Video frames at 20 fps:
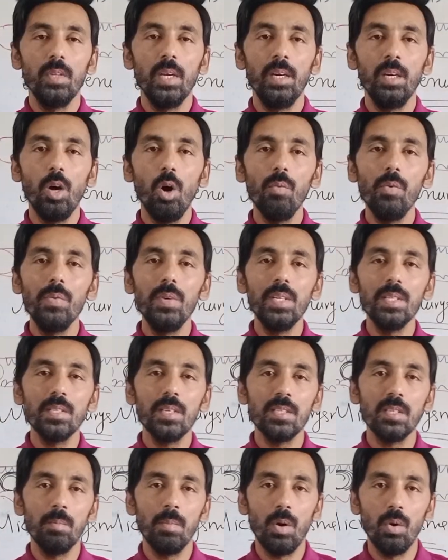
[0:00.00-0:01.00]
now we will discuss
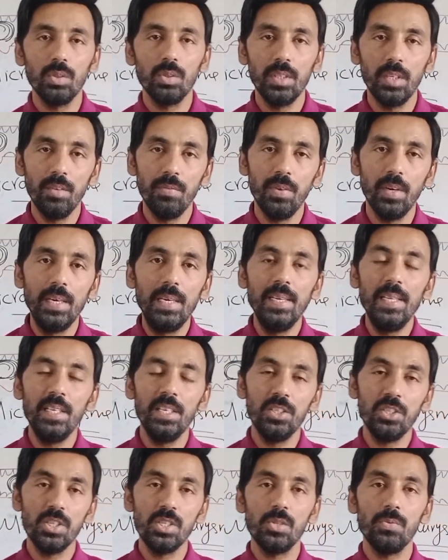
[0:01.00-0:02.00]
about the different
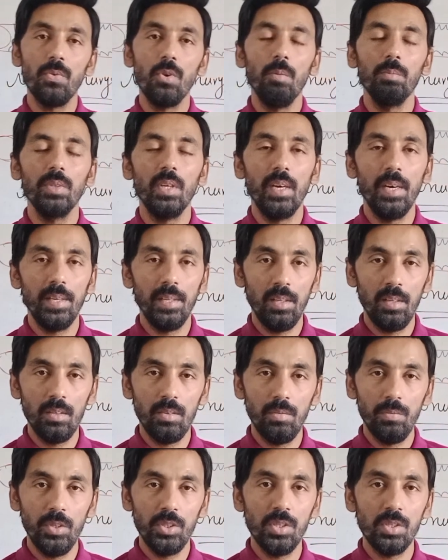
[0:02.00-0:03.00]
leakages from the retina,
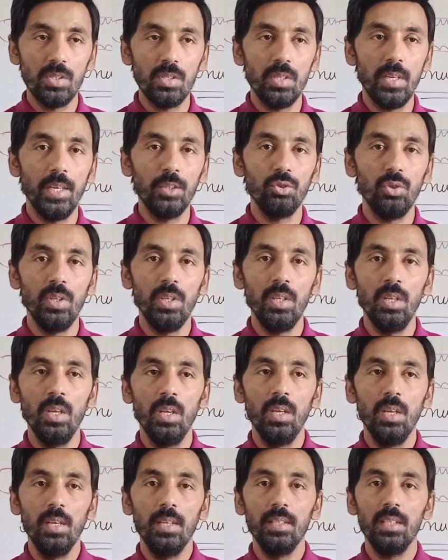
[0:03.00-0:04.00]
which is actually
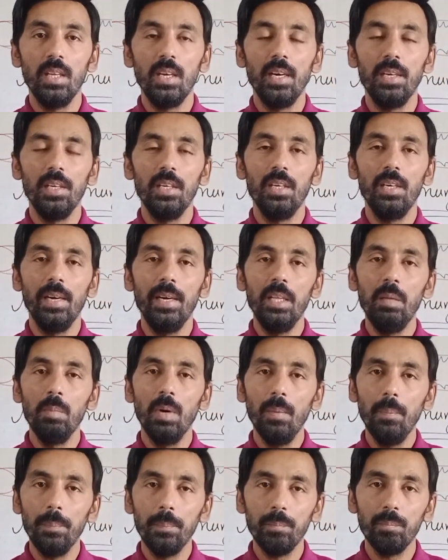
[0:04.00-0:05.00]
the retinal edema
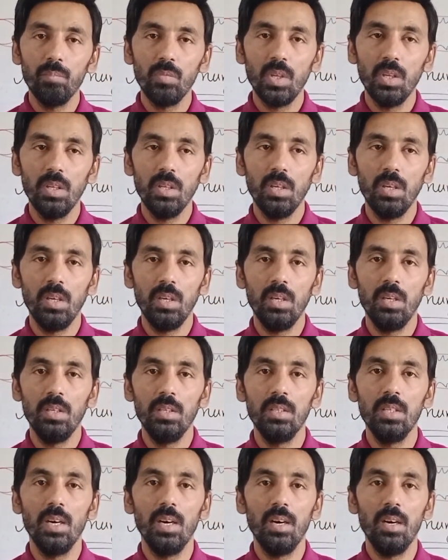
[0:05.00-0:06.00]
and
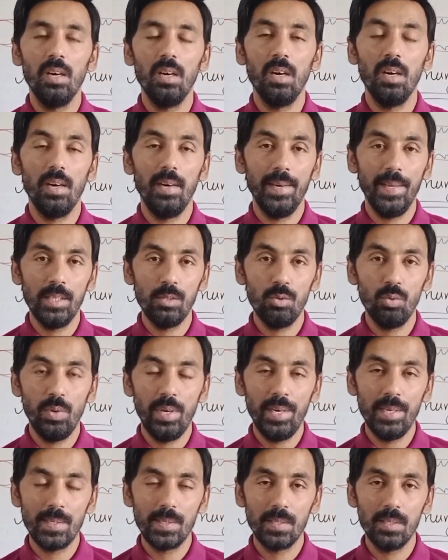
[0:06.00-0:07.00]
the hard
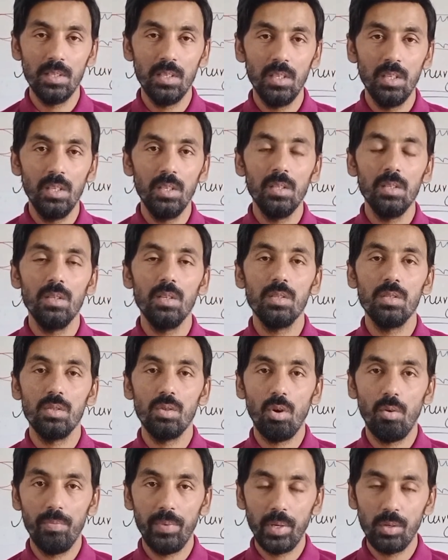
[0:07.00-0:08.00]
exudates, the
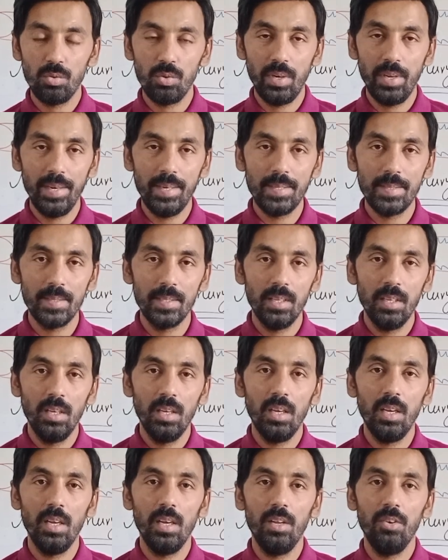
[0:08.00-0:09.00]
soft exudates,
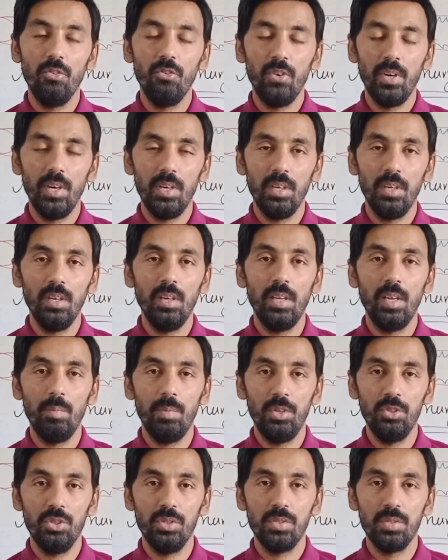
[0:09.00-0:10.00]
and retinal
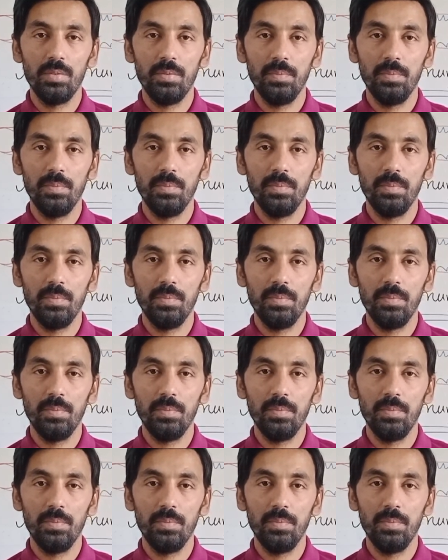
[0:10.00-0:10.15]
hemorrhages.